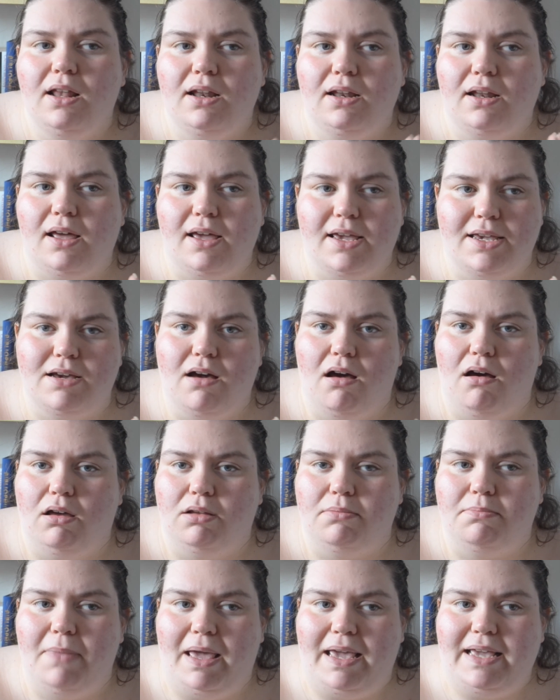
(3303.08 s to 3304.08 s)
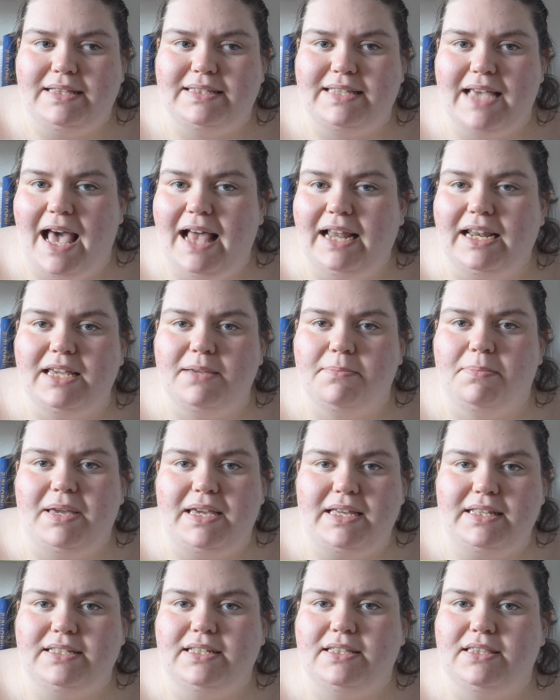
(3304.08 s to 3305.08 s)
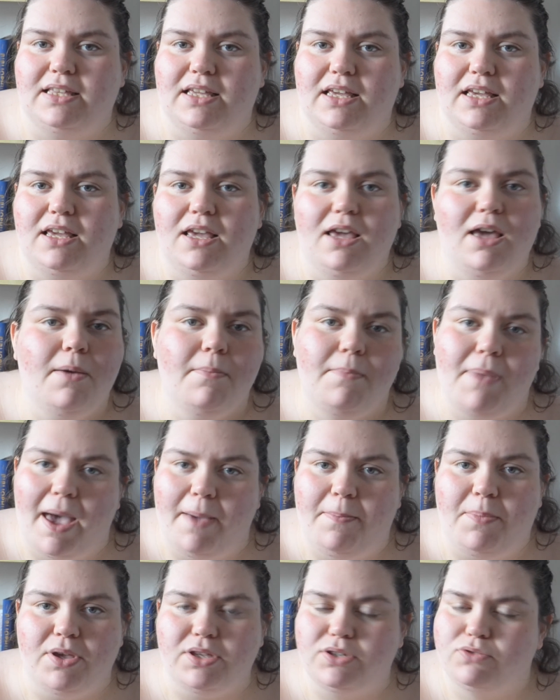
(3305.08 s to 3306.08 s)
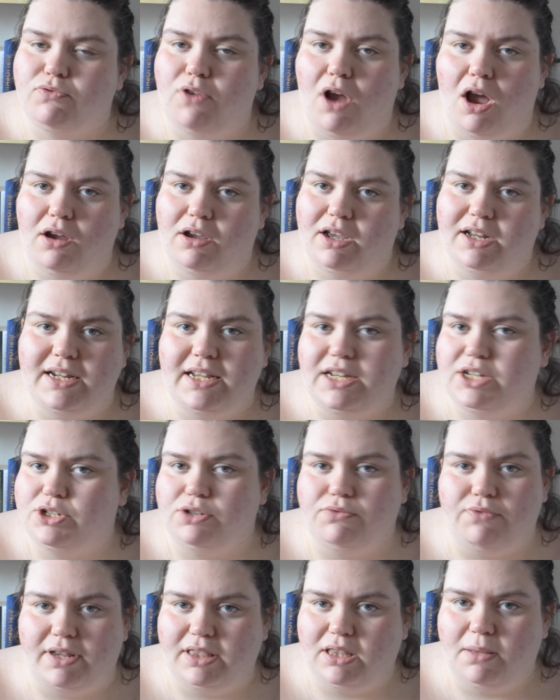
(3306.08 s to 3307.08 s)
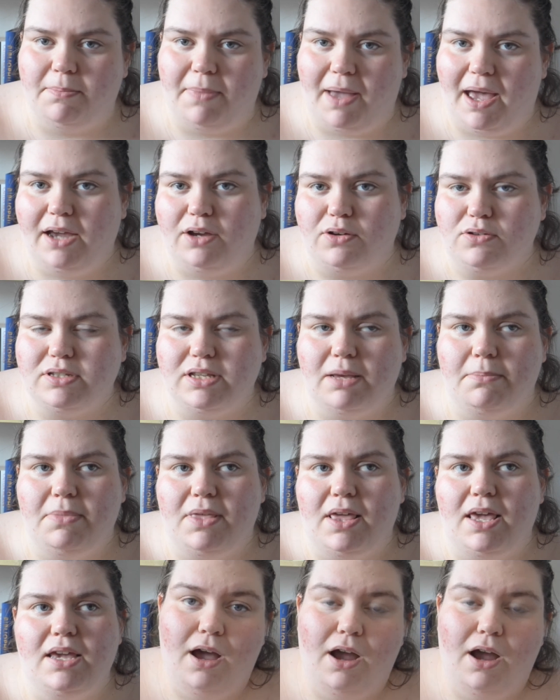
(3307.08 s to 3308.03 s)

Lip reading: like Aunt May telling Peter that Pepper's rung and he should ring them back or something.